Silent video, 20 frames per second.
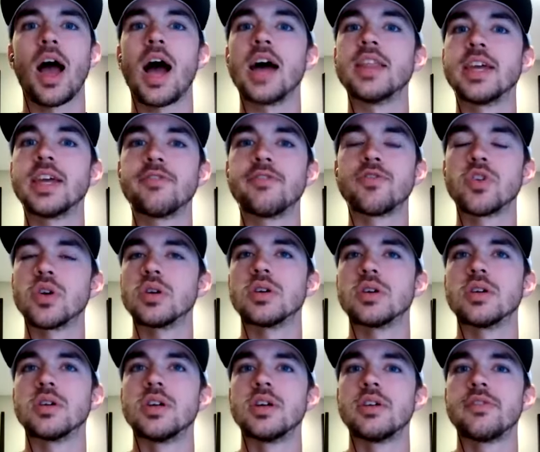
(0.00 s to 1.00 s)
I think
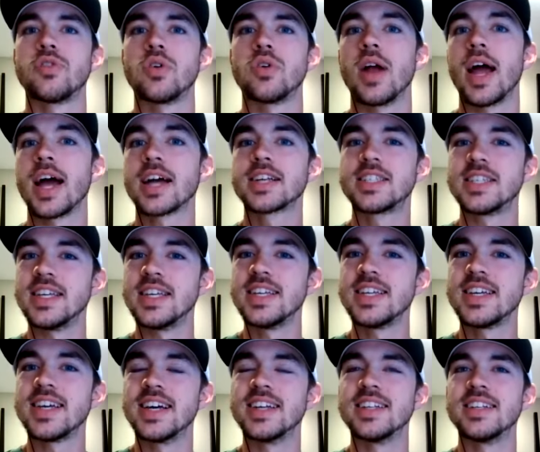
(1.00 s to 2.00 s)
for for
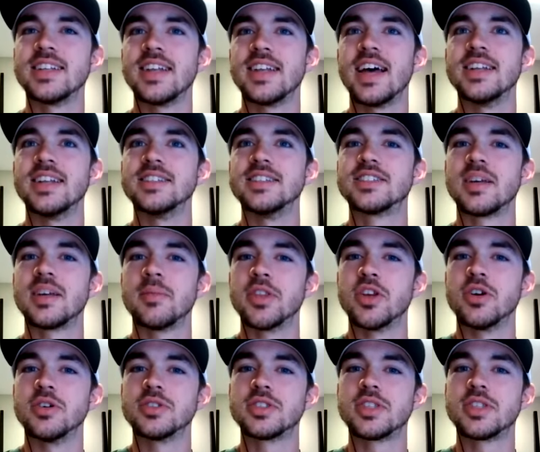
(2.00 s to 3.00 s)
XC it, and some of
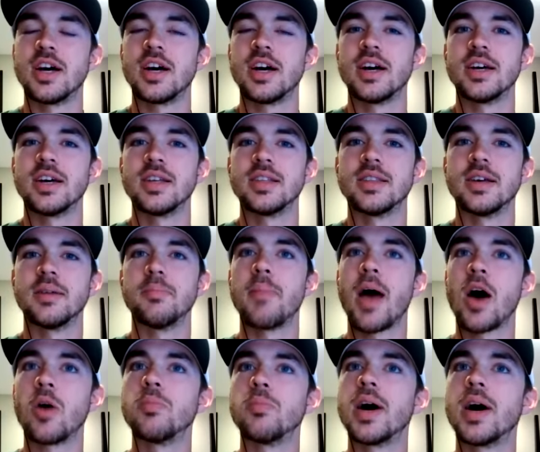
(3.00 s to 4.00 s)
those uh, the
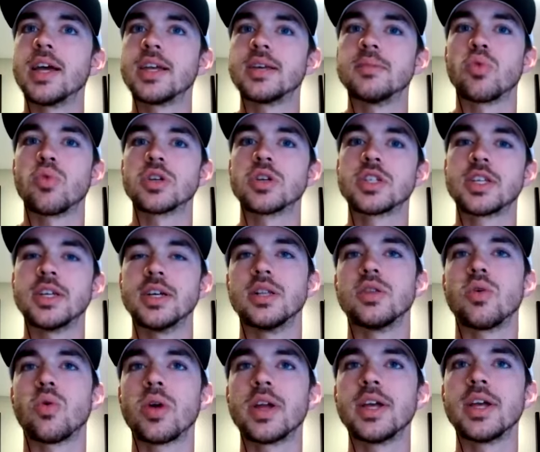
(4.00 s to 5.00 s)
mountain bike and more skill
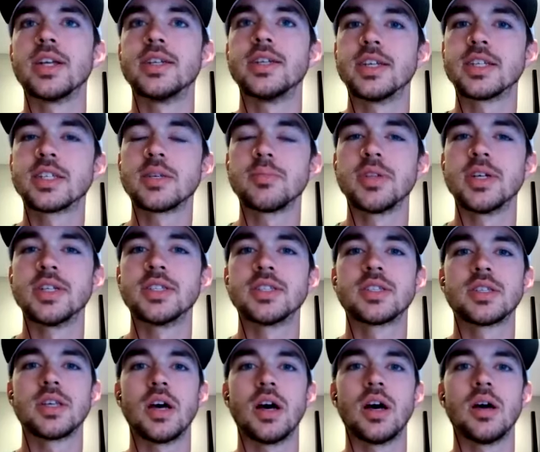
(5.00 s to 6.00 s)
oriented
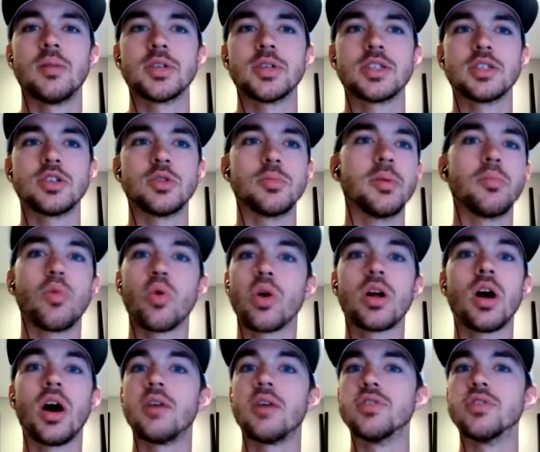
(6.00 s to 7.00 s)
disciplines, um, it's a little bit more
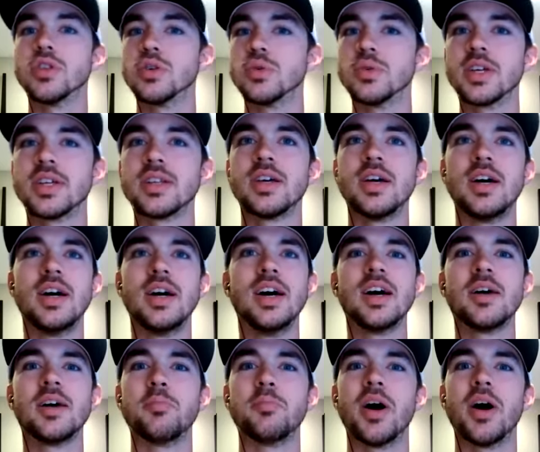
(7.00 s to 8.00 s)
convoluted.
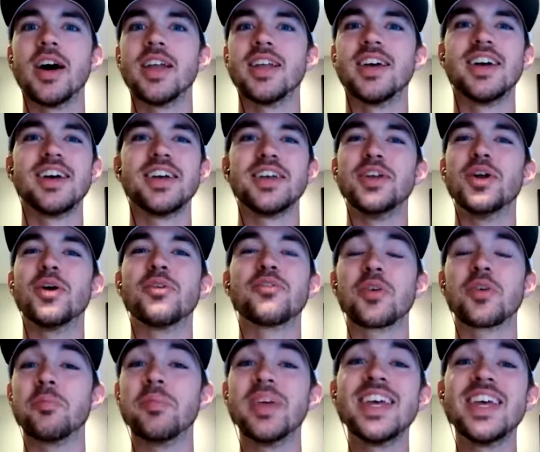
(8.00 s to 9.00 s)
But you know,
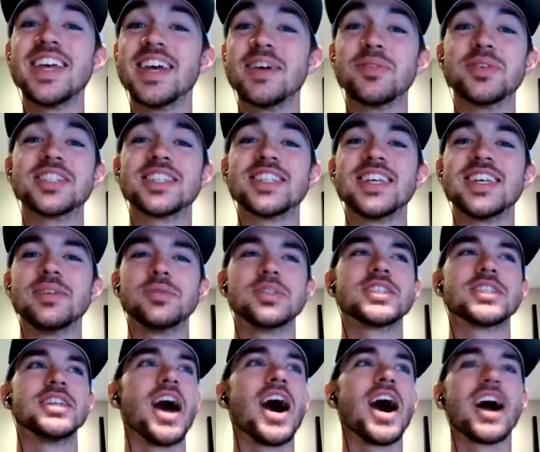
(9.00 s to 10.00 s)
for me, it was it
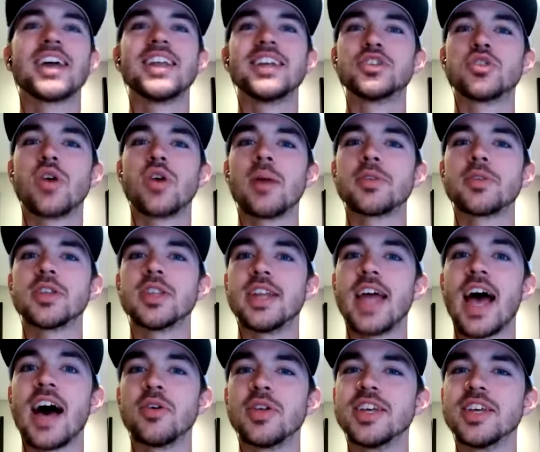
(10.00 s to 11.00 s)
was not getting dropped on the
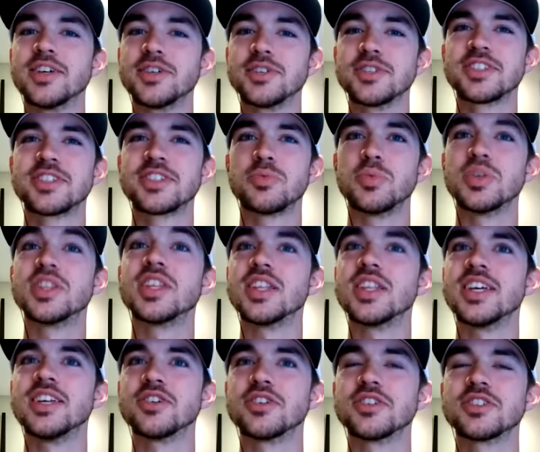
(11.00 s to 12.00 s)
downhills with the
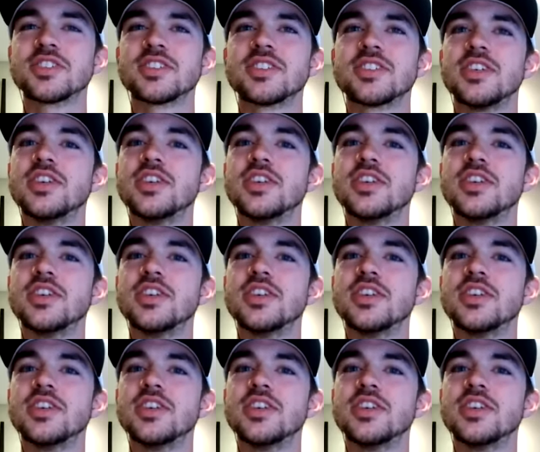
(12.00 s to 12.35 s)
leaders.